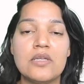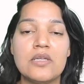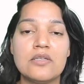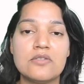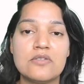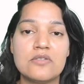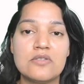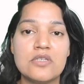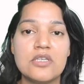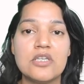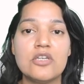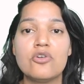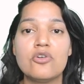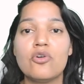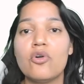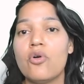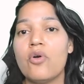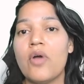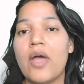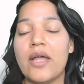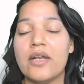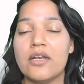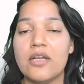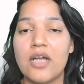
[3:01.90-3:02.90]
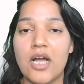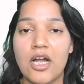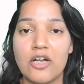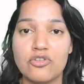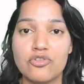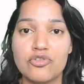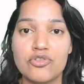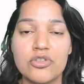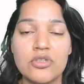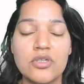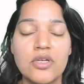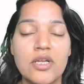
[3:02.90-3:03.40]
0 and
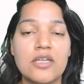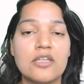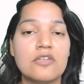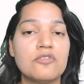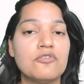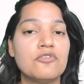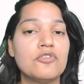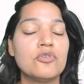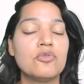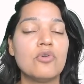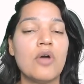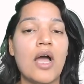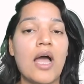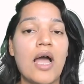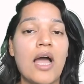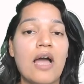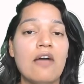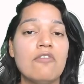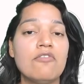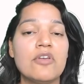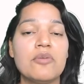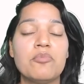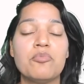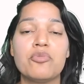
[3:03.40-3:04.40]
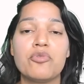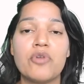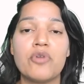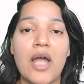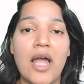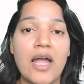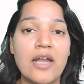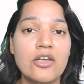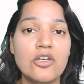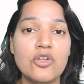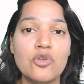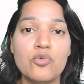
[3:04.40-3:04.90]
100. And if you have a
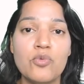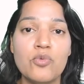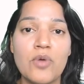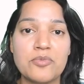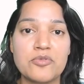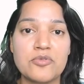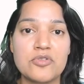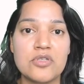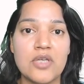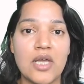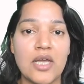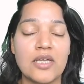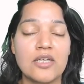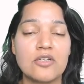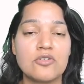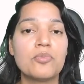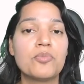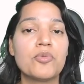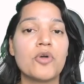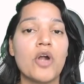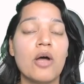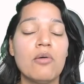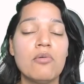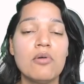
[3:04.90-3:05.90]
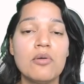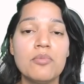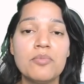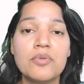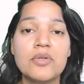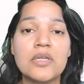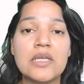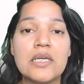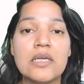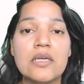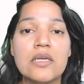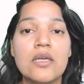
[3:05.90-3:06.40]
brand new website,
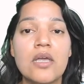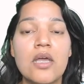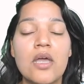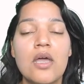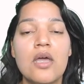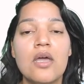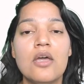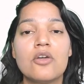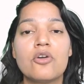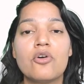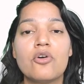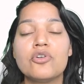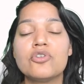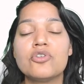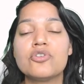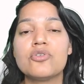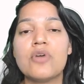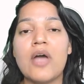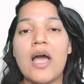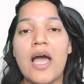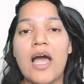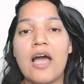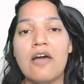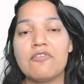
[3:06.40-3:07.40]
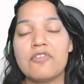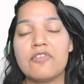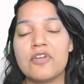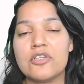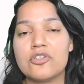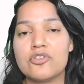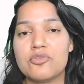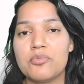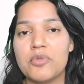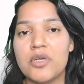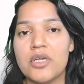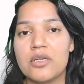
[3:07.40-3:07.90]
probably going to have a
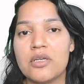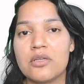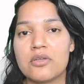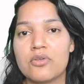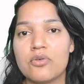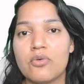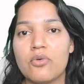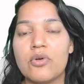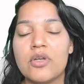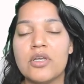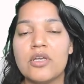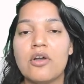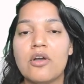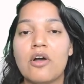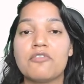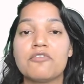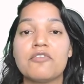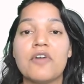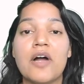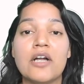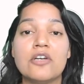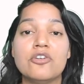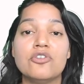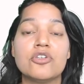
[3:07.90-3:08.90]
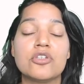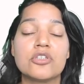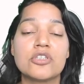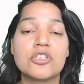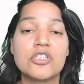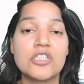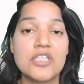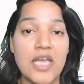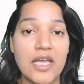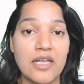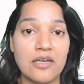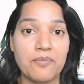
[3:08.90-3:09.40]
domain authority of under
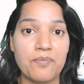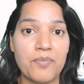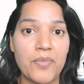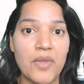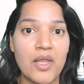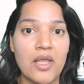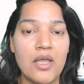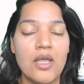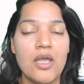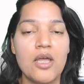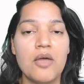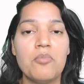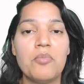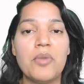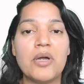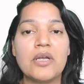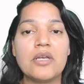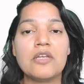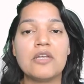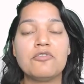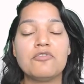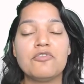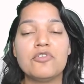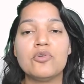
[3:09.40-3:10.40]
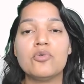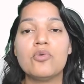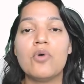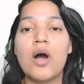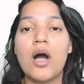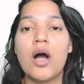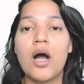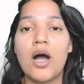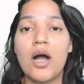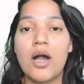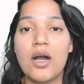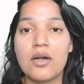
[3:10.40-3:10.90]
10. But if you
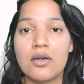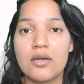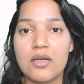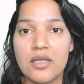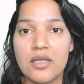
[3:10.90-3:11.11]
are